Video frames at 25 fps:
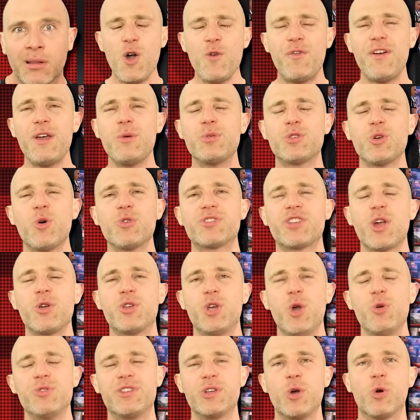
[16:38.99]
Kofi was also
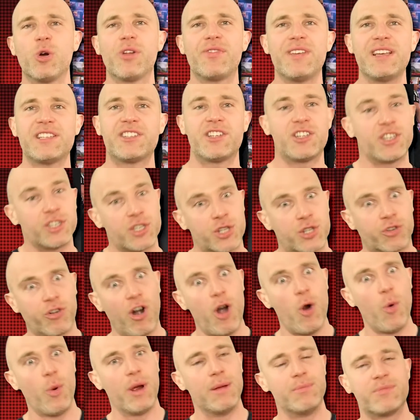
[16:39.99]
using all of this to just
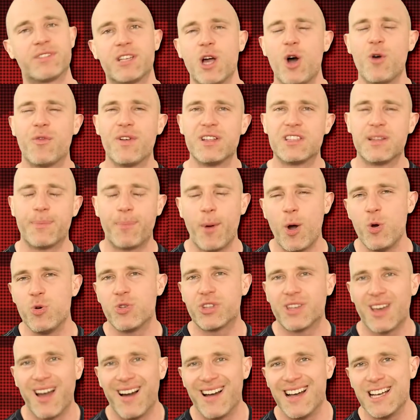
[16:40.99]
throw himself into
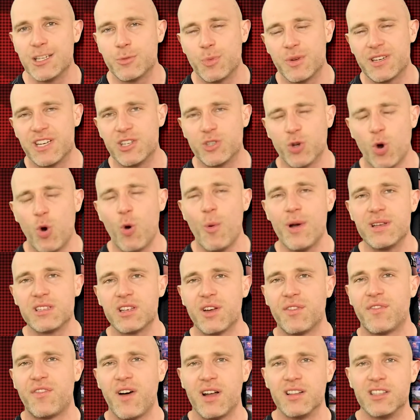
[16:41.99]
both guys, which is
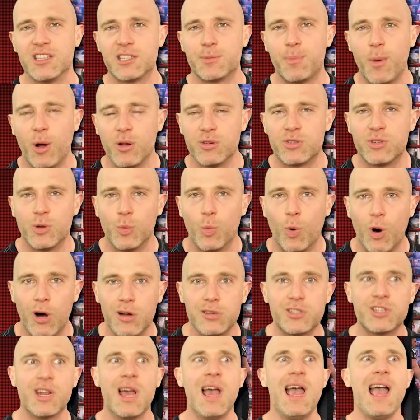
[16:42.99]
always a fun spot to
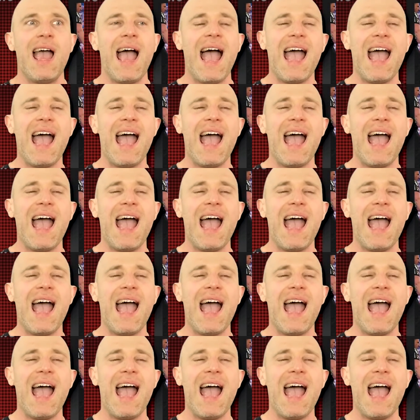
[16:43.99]
watch.